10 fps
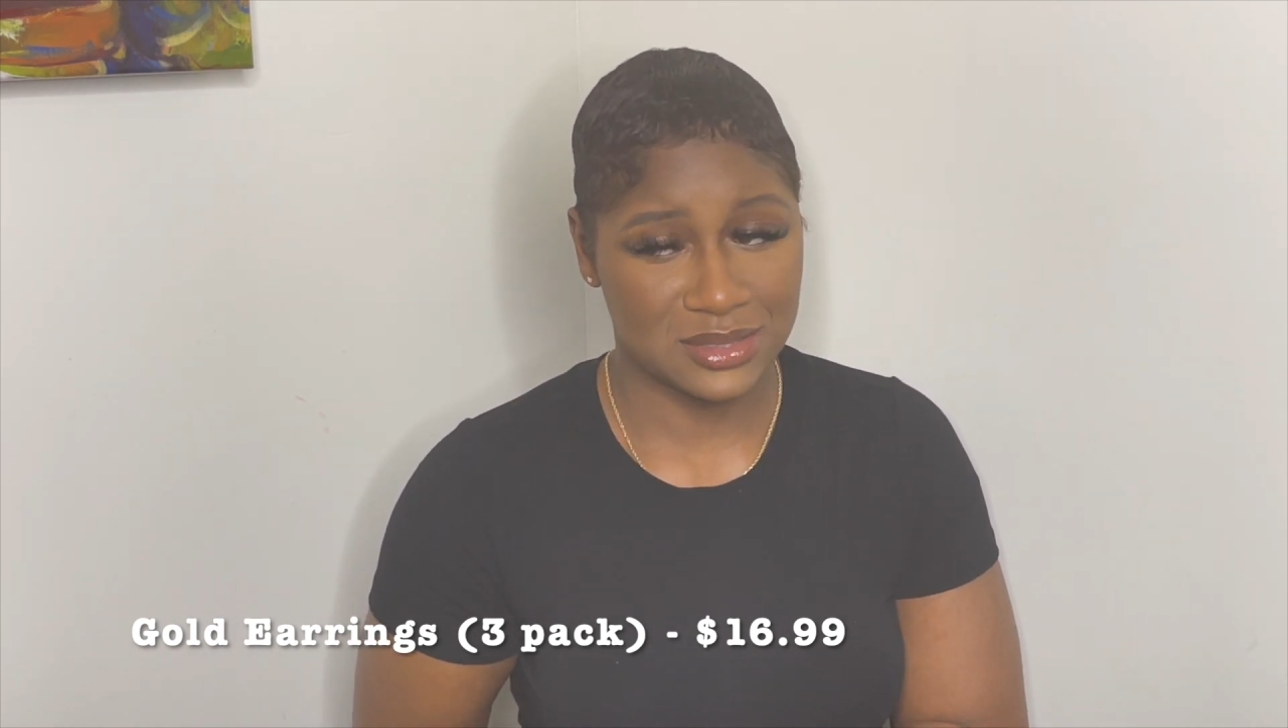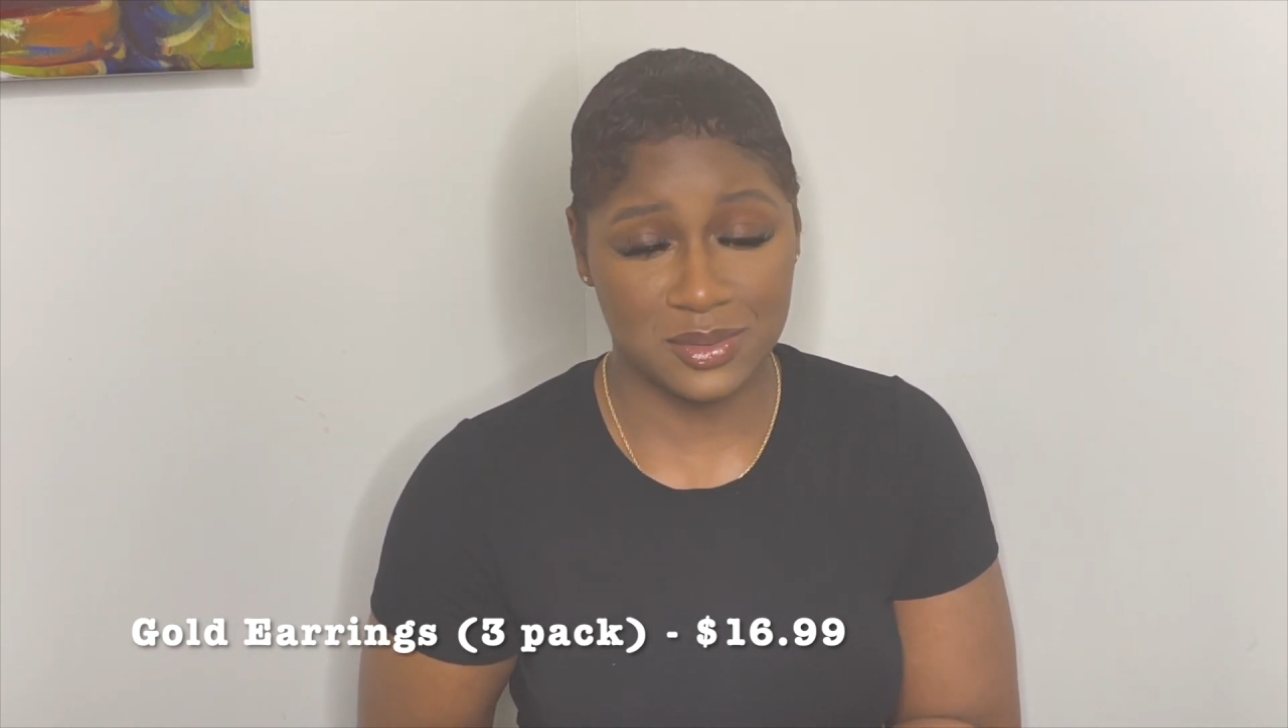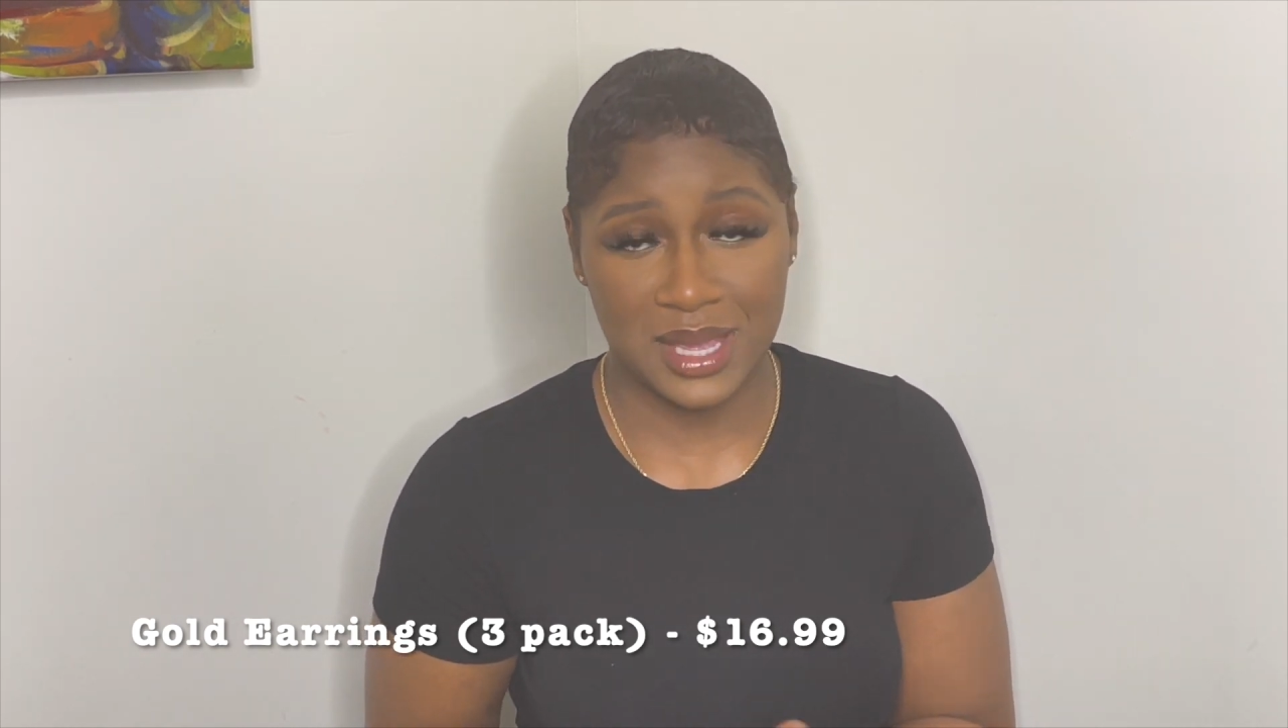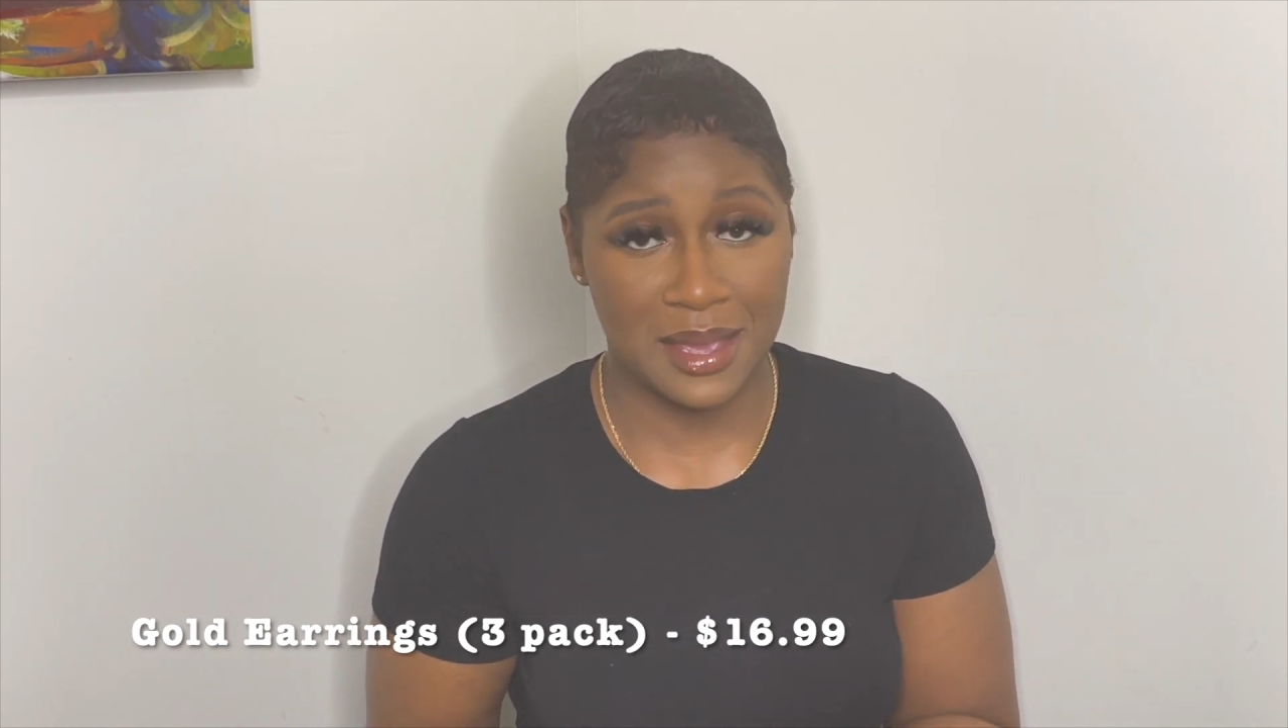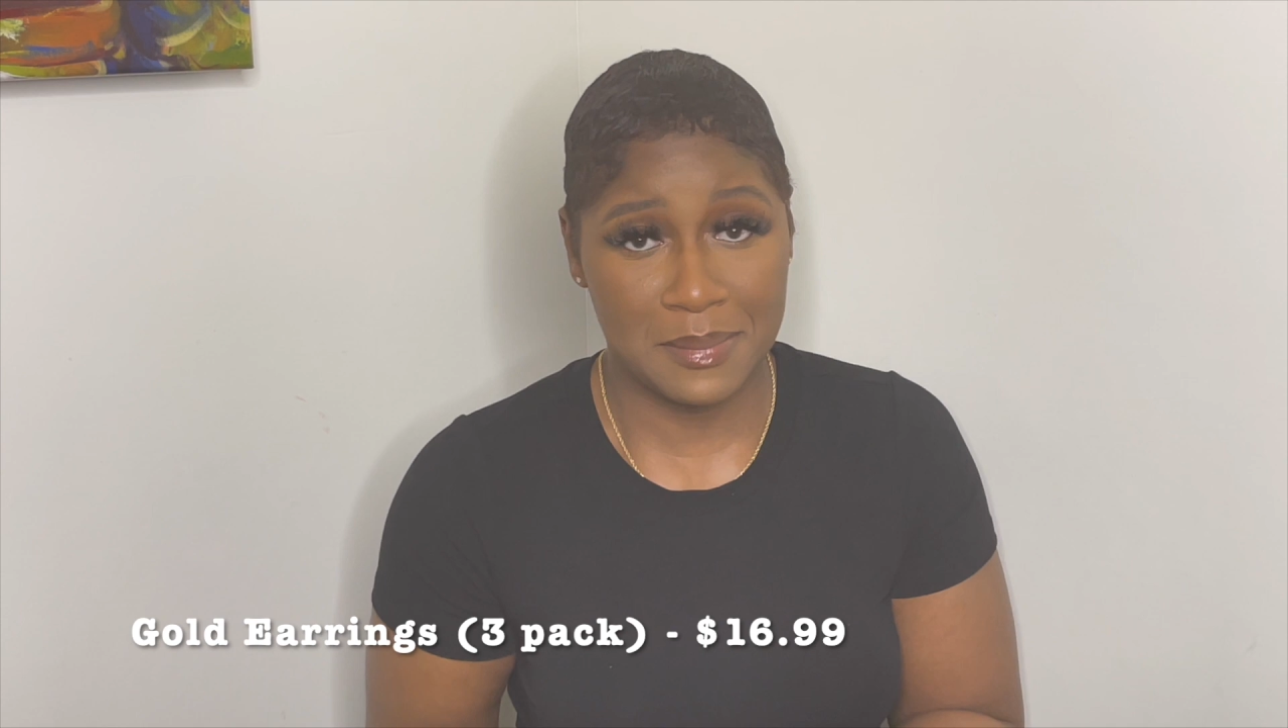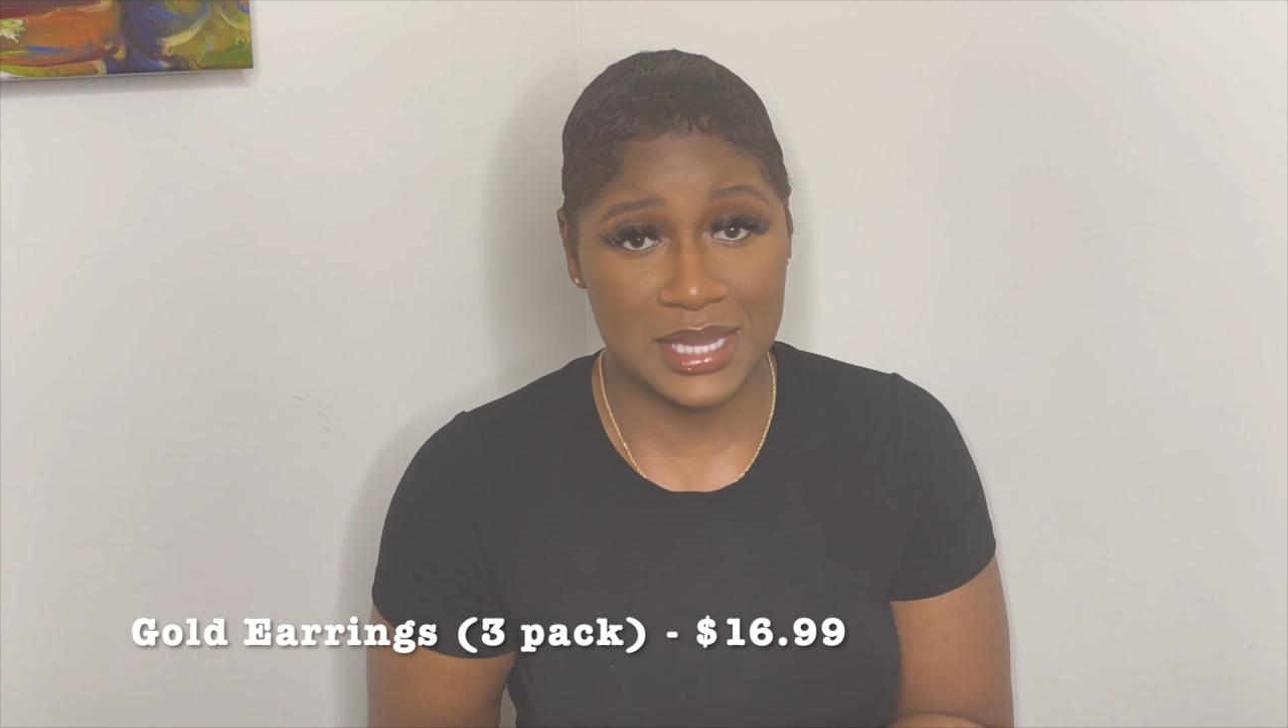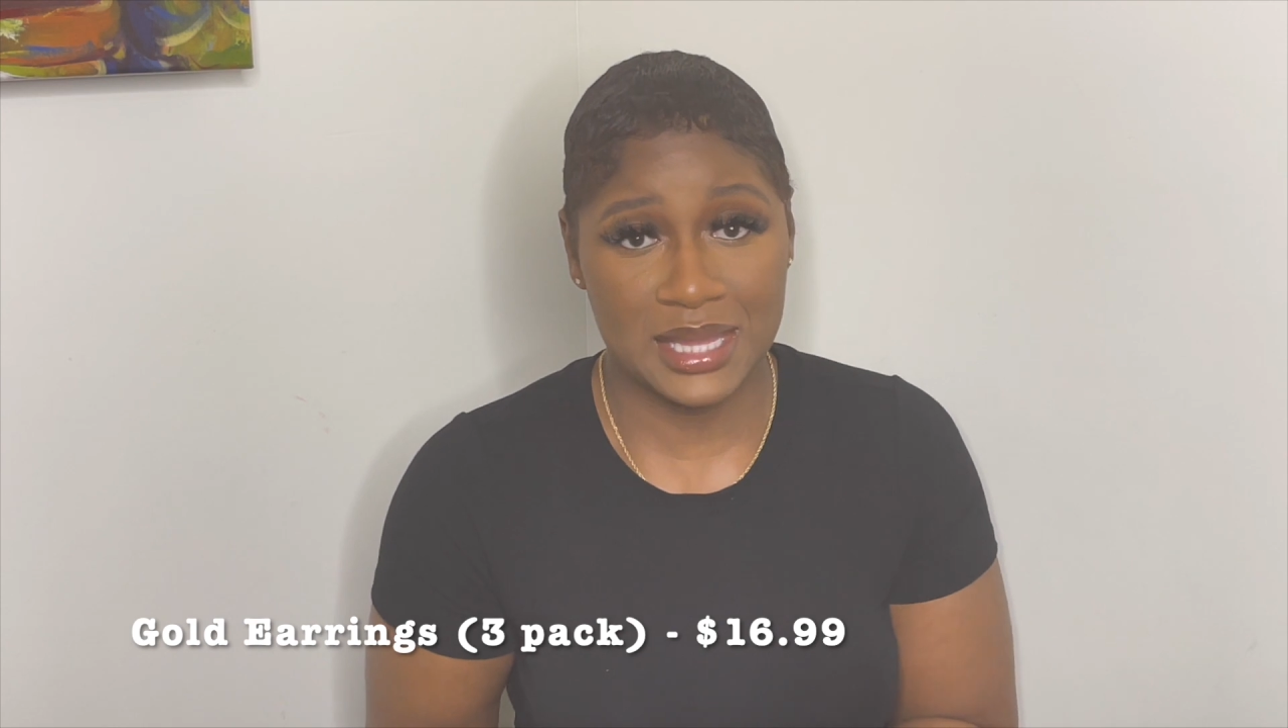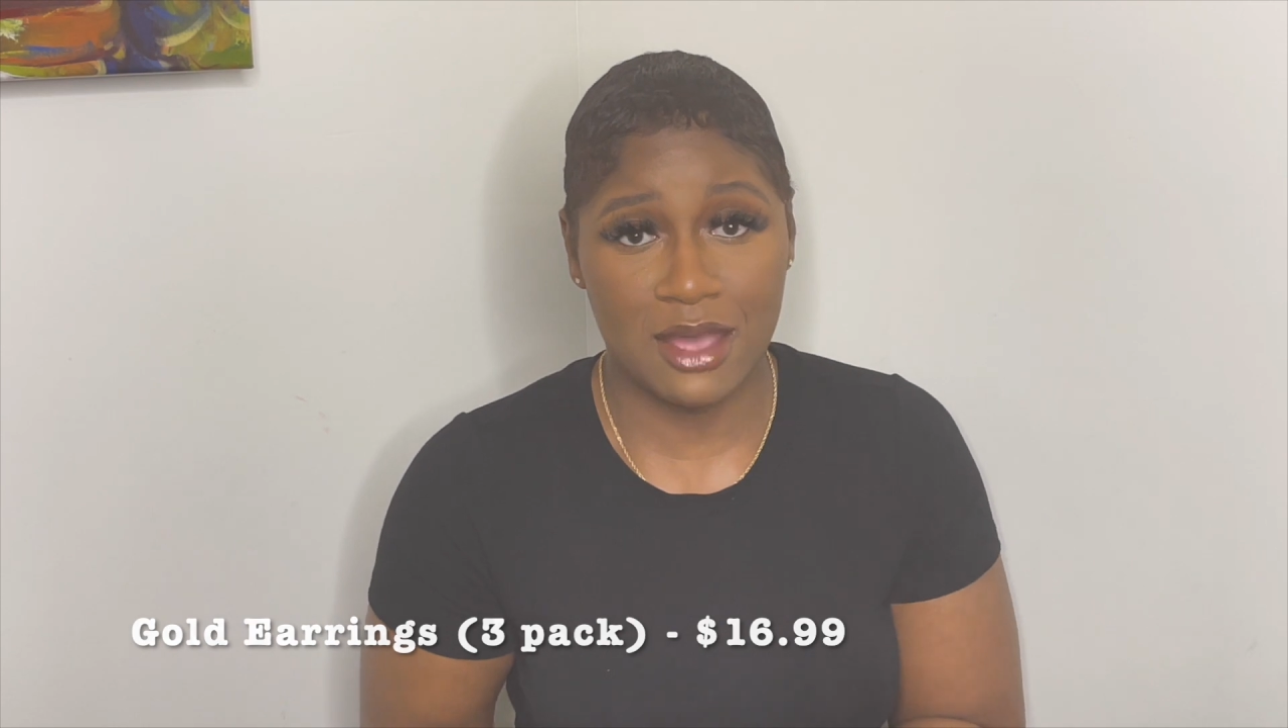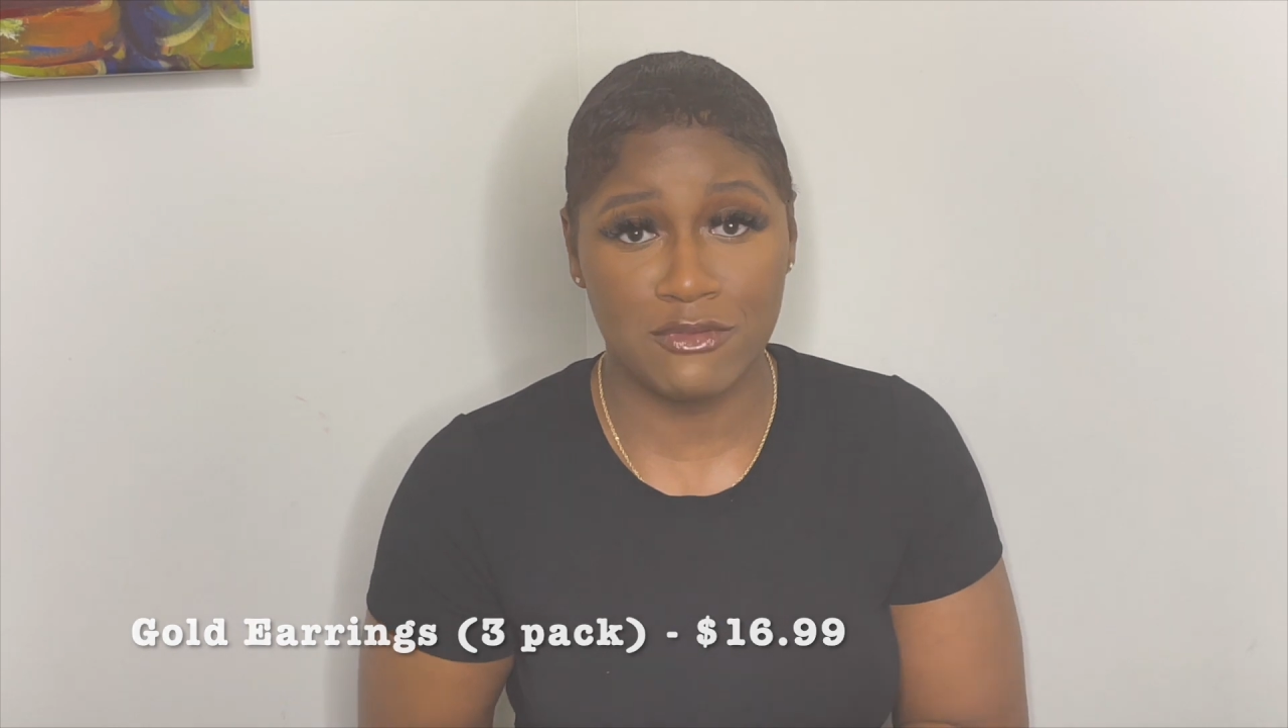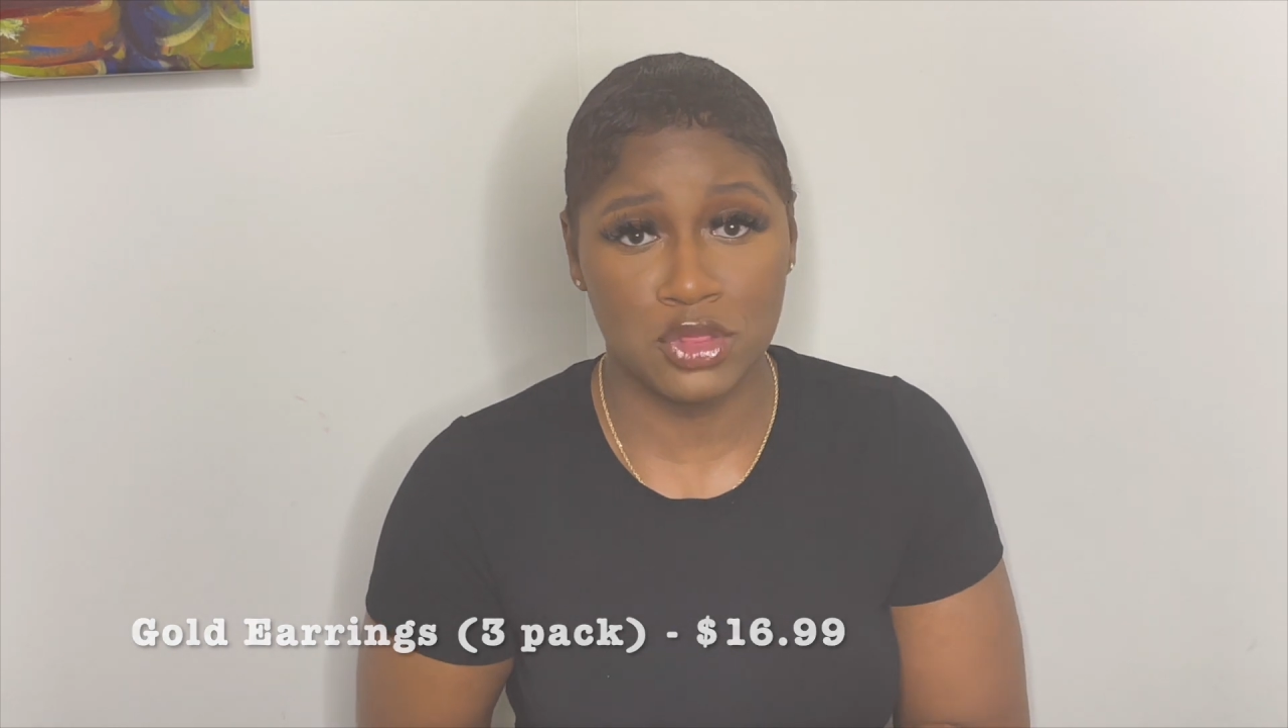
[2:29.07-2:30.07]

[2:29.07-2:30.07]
Can't beat that for